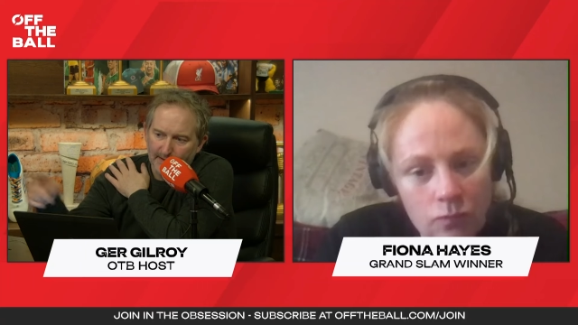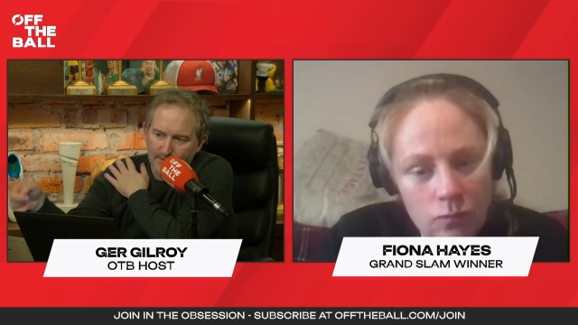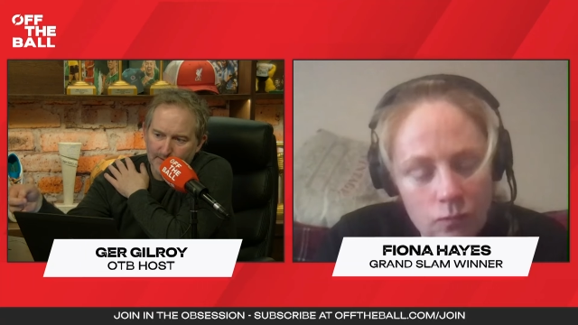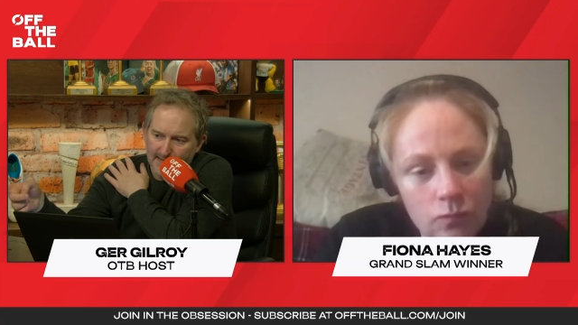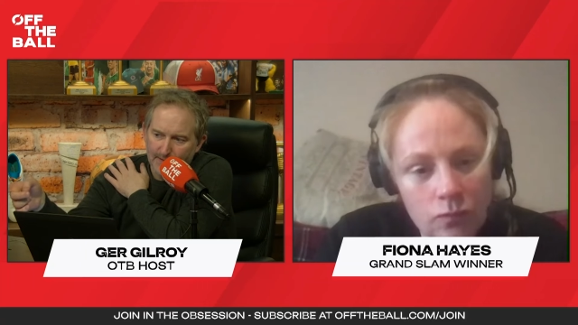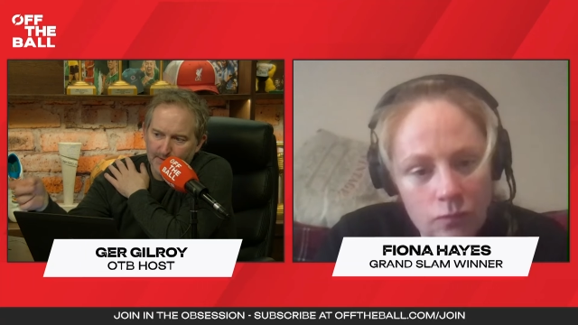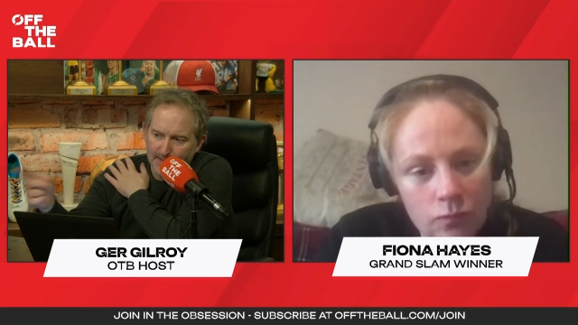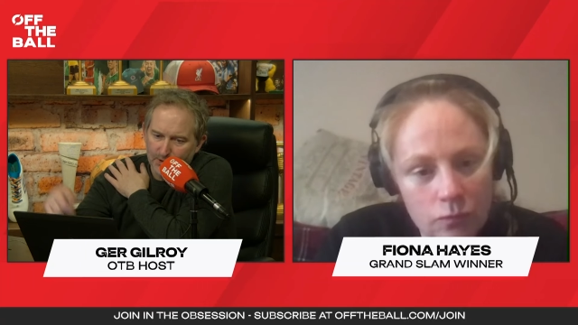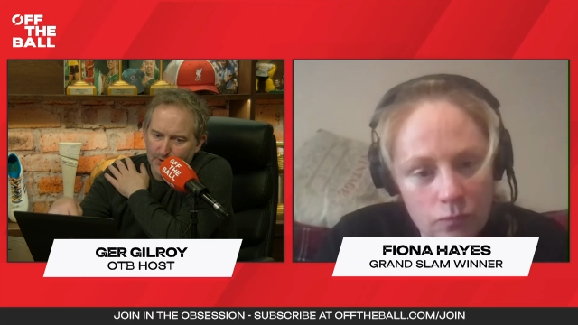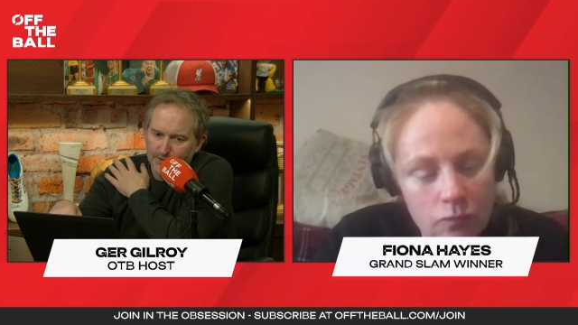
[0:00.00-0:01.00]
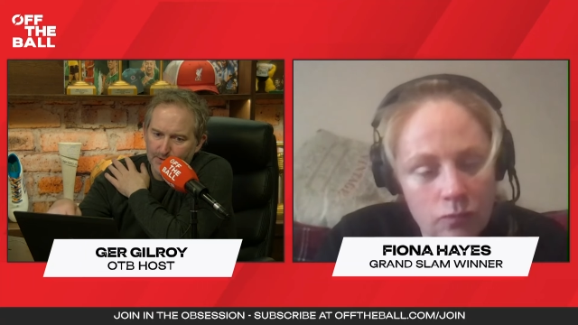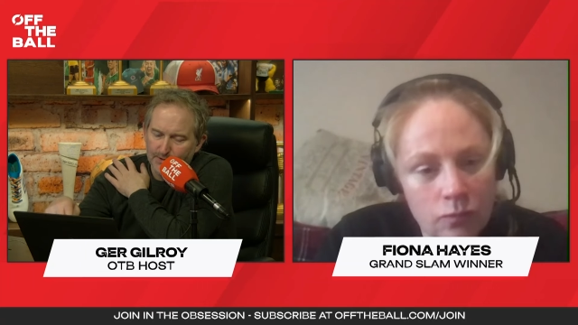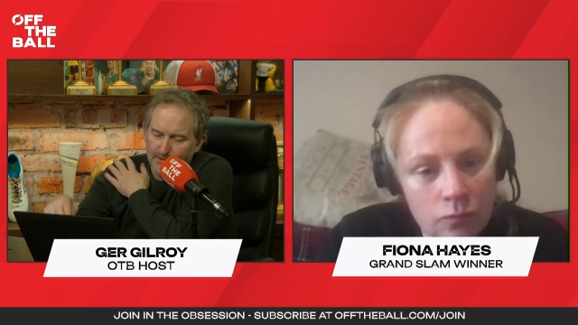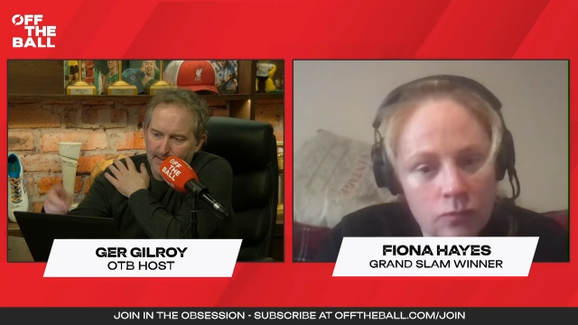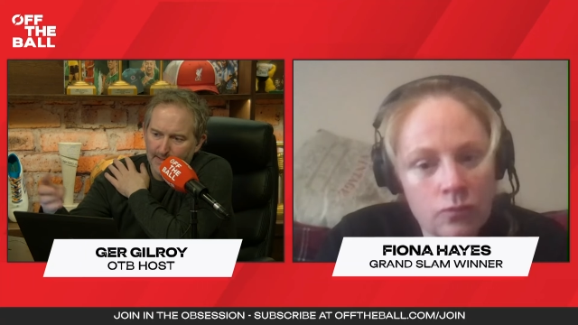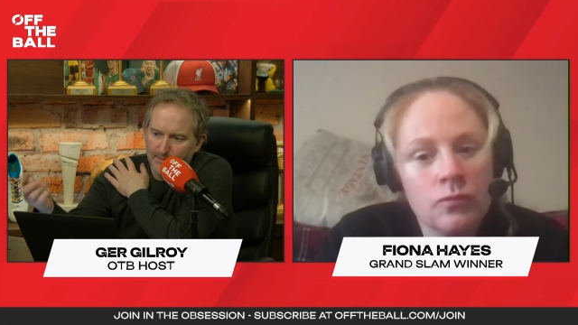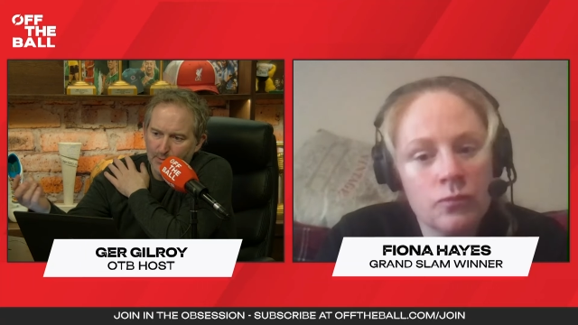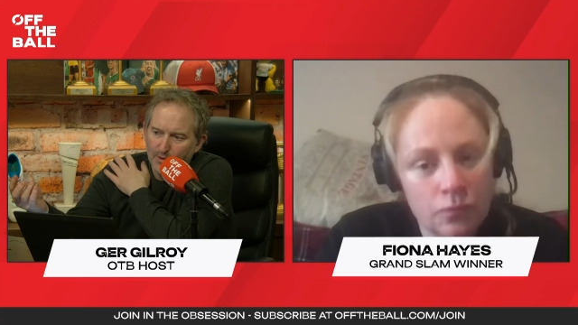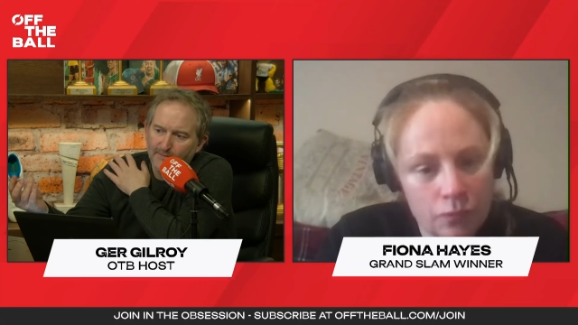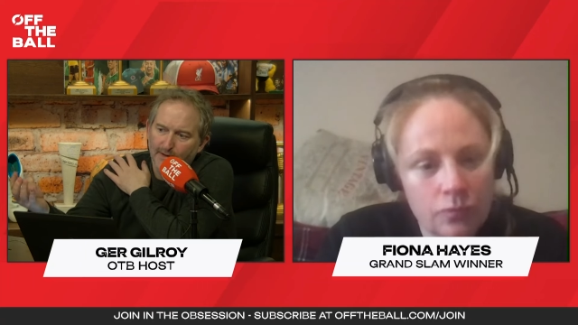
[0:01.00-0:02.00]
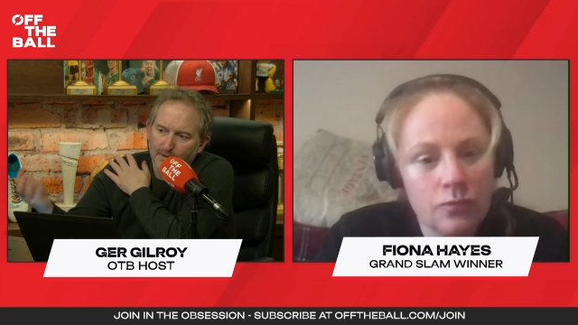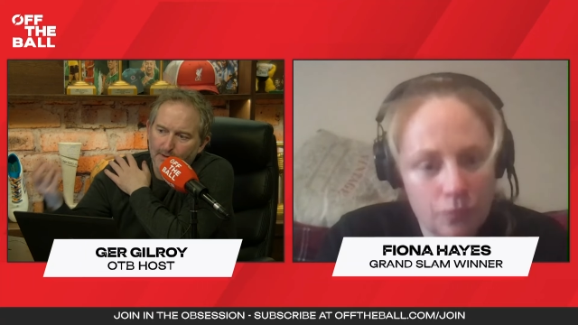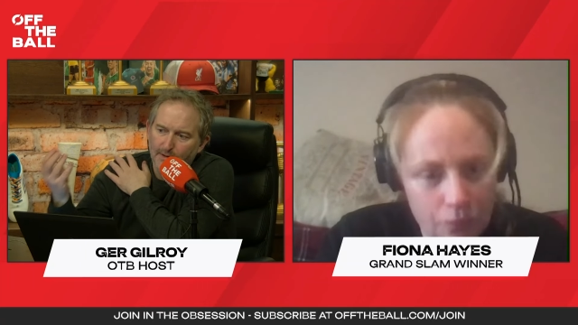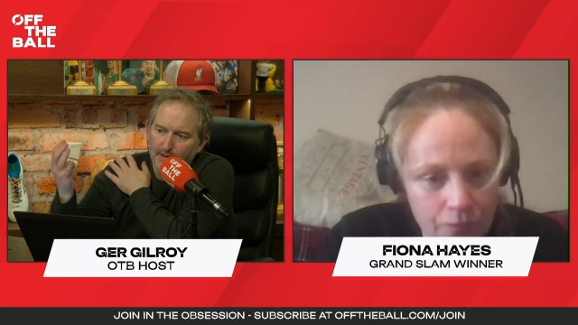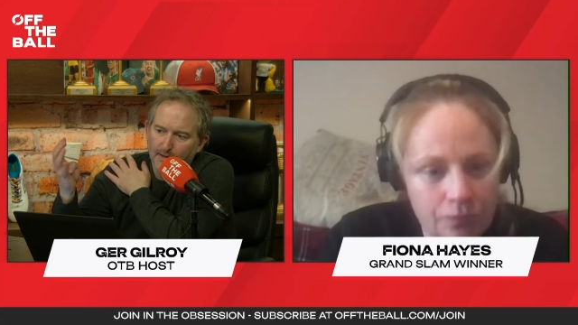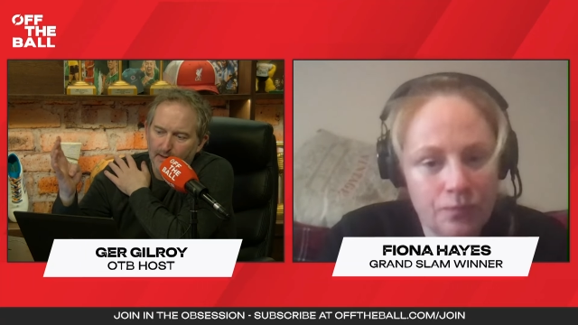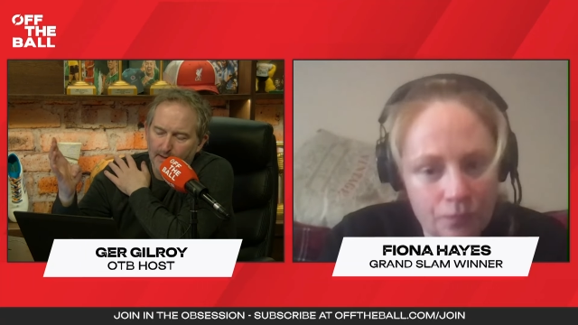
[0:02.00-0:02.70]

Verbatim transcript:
Speaker 1: who's out injured. Uh, she broke her finger mm-hmm.